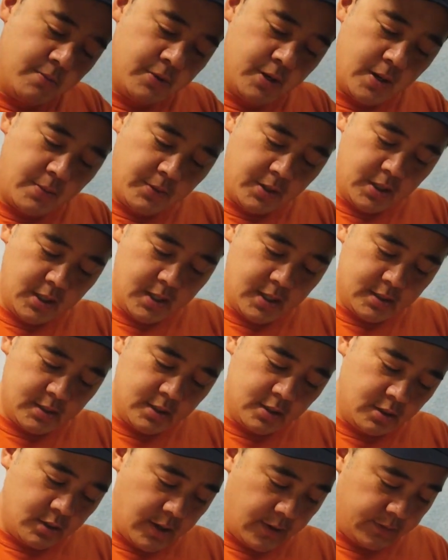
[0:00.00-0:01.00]
But I'm gonna guess
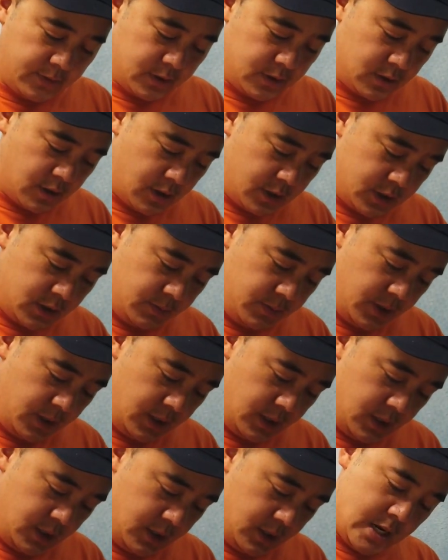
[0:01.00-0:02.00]
that you're gonna have to charge the
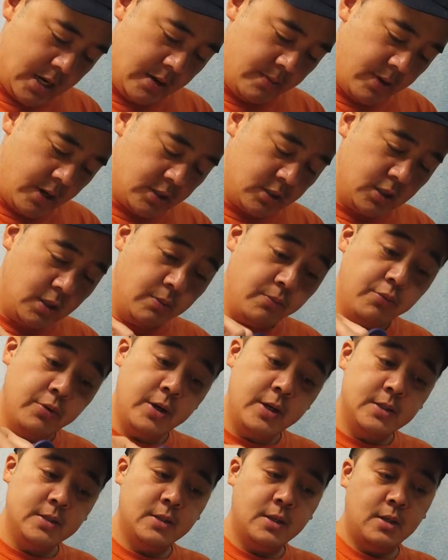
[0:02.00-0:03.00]
beacon, and I'm actually
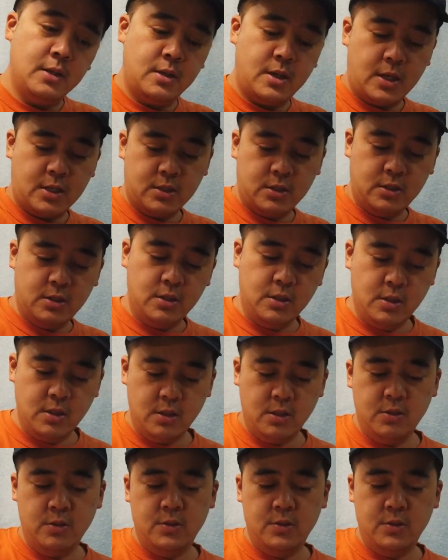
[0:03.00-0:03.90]
impressed that it actually can